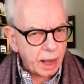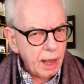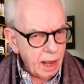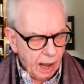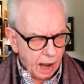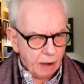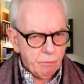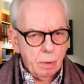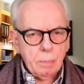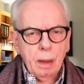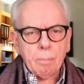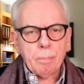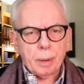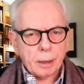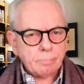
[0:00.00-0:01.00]
I
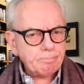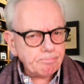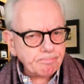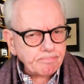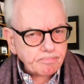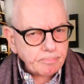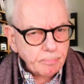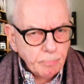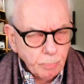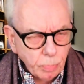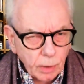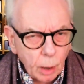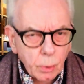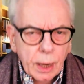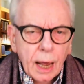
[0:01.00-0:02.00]
remember
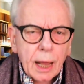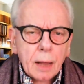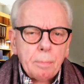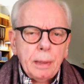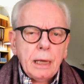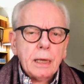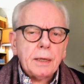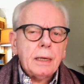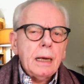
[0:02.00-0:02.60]
when I appeared